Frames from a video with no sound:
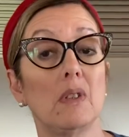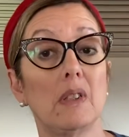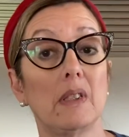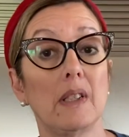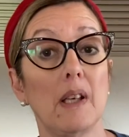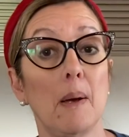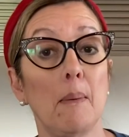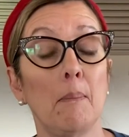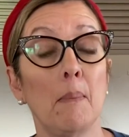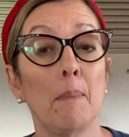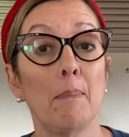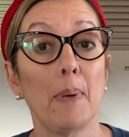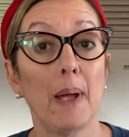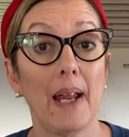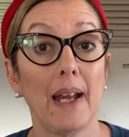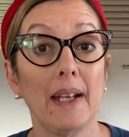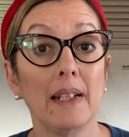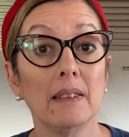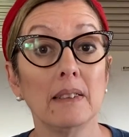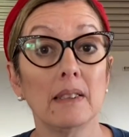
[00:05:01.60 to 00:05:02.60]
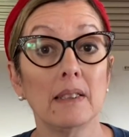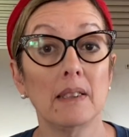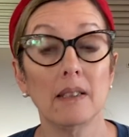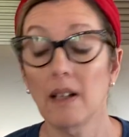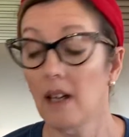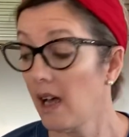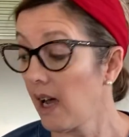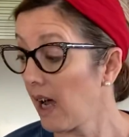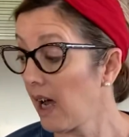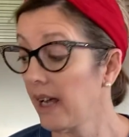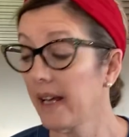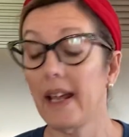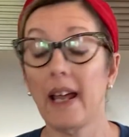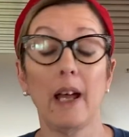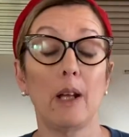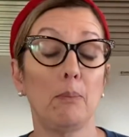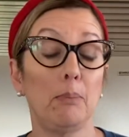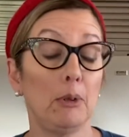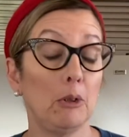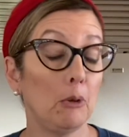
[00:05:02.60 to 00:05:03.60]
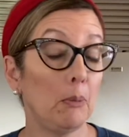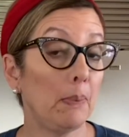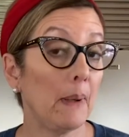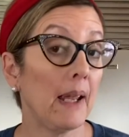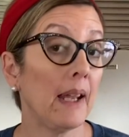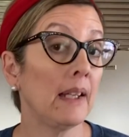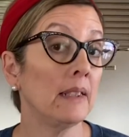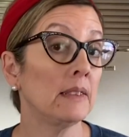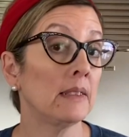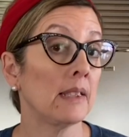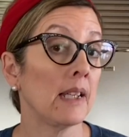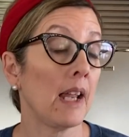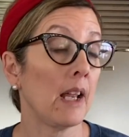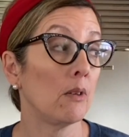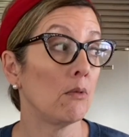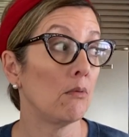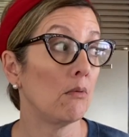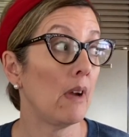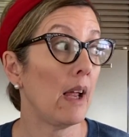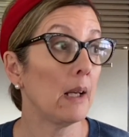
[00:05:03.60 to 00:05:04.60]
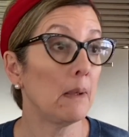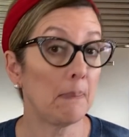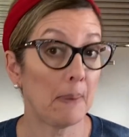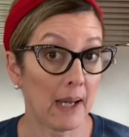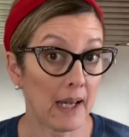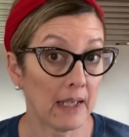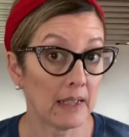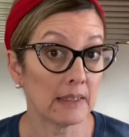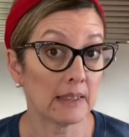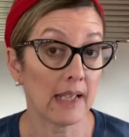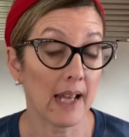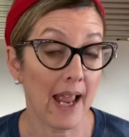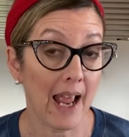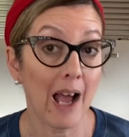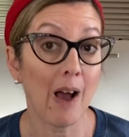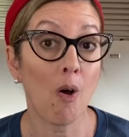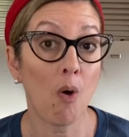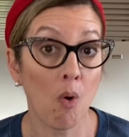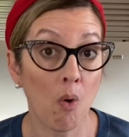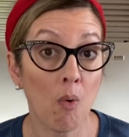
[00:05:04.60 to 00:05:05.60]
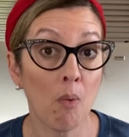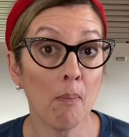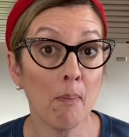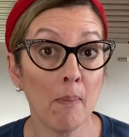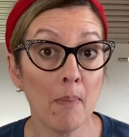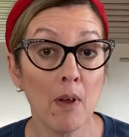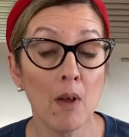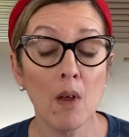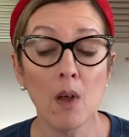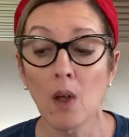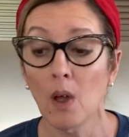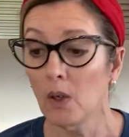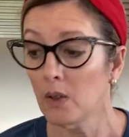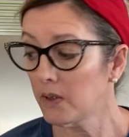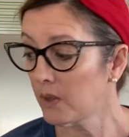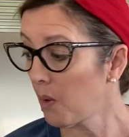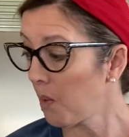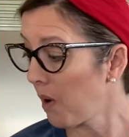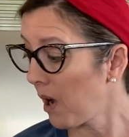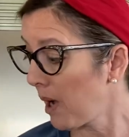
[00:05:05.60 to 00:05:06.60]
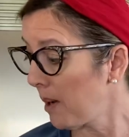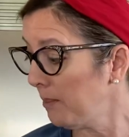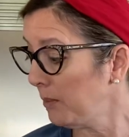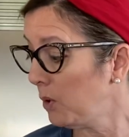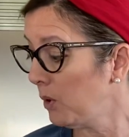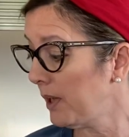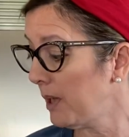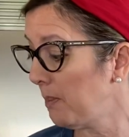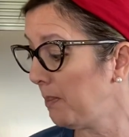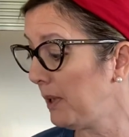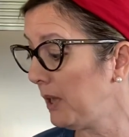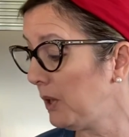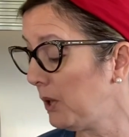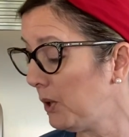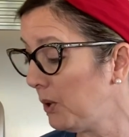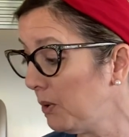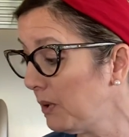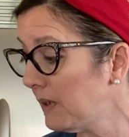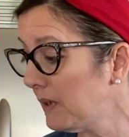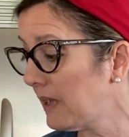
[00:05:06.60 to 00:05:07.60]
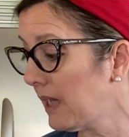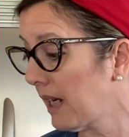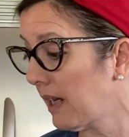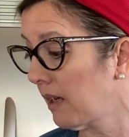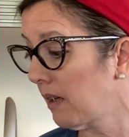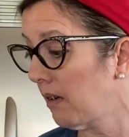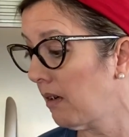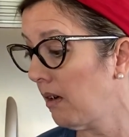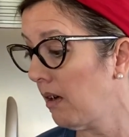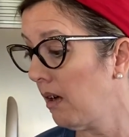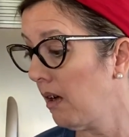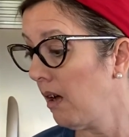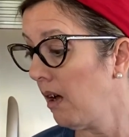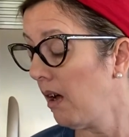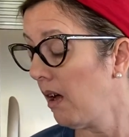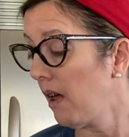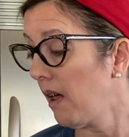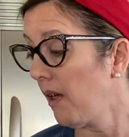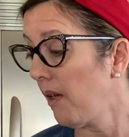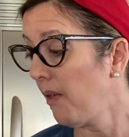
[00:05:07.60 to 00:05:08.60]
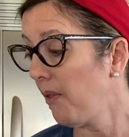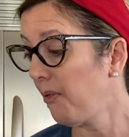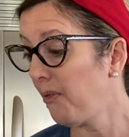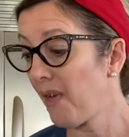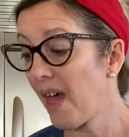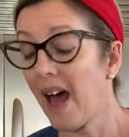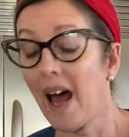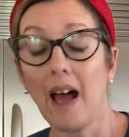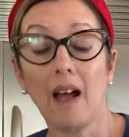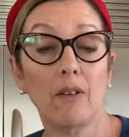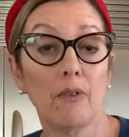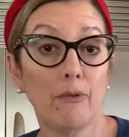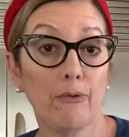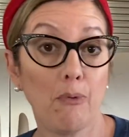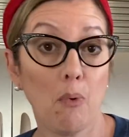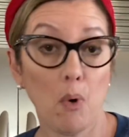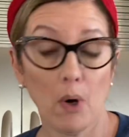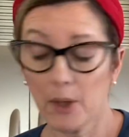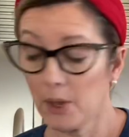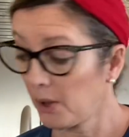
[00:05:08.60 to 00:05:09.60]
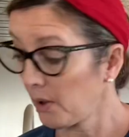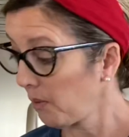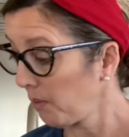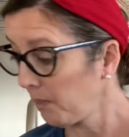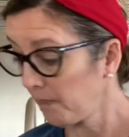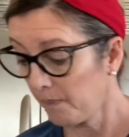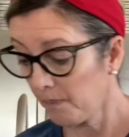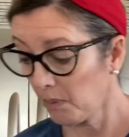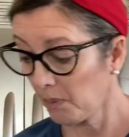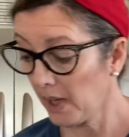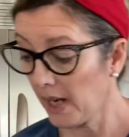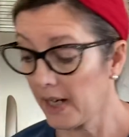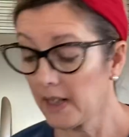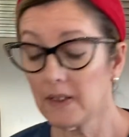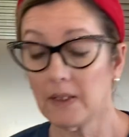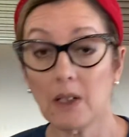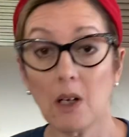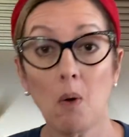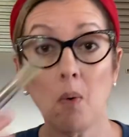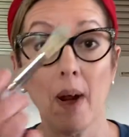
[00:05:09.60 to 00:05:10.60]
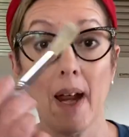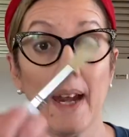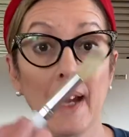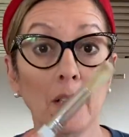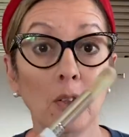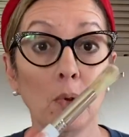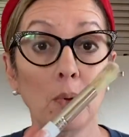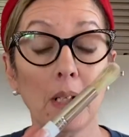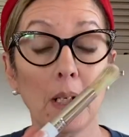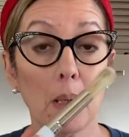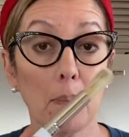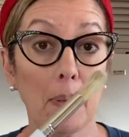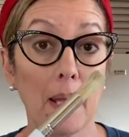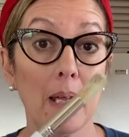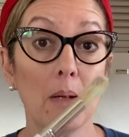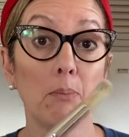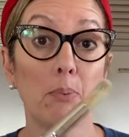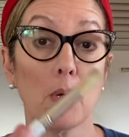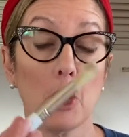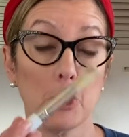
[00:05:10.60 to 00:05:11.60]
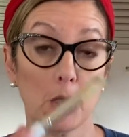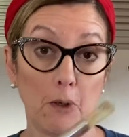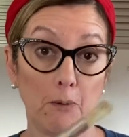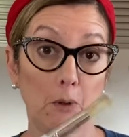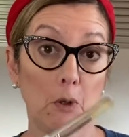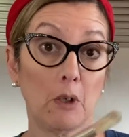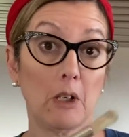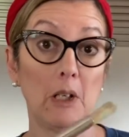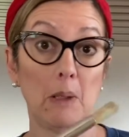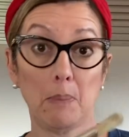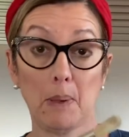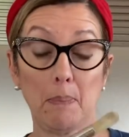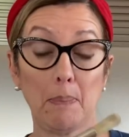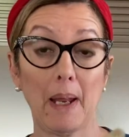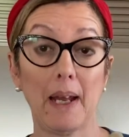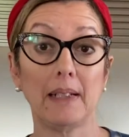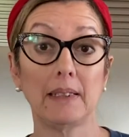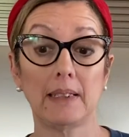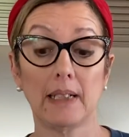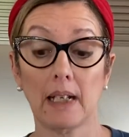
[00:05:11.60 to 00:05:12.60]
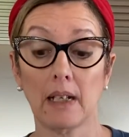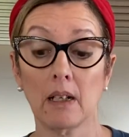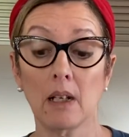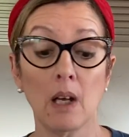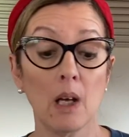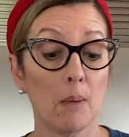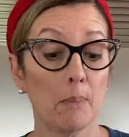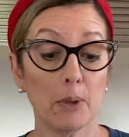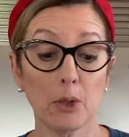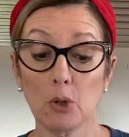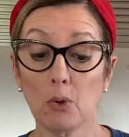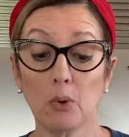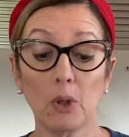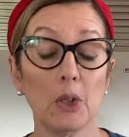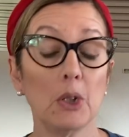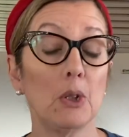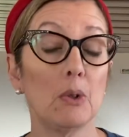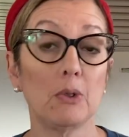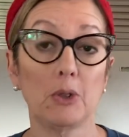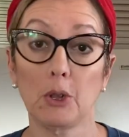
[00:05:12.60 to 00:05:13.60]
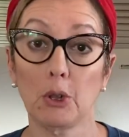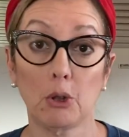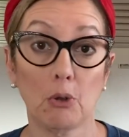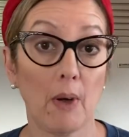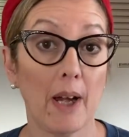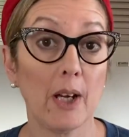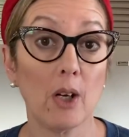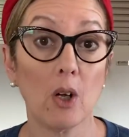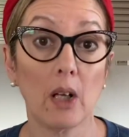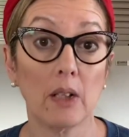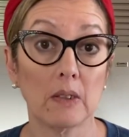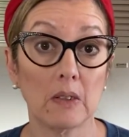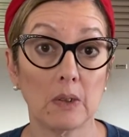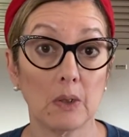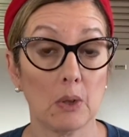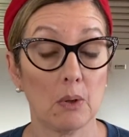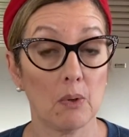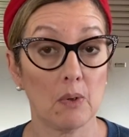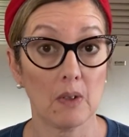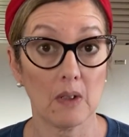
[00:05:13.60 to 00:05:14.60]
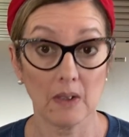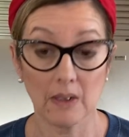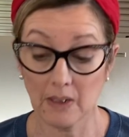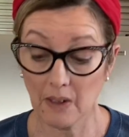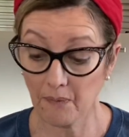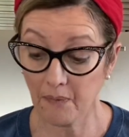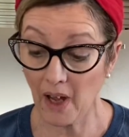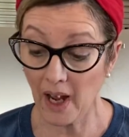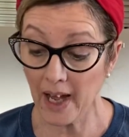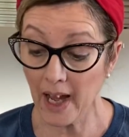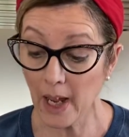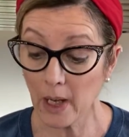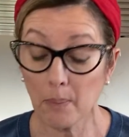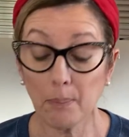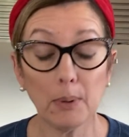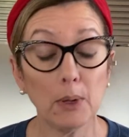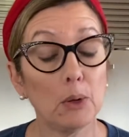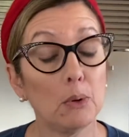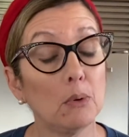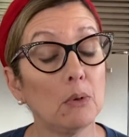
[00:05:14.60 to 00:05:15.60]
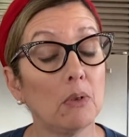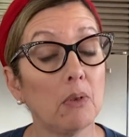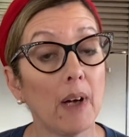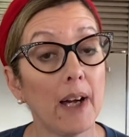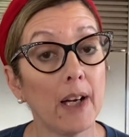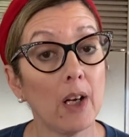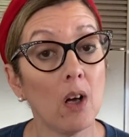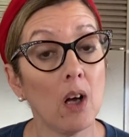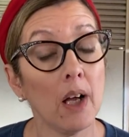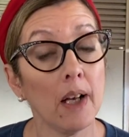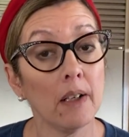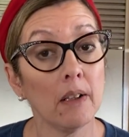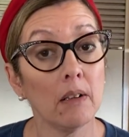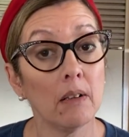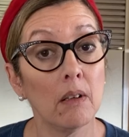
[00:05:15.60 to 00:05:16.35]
some paint I had blue paint and red paint at home, so I'm going to be using that for you. Okay, so, and you need a paintbrush if you're going to be painting, but you can use your crayons to do this. If I had a blue crayon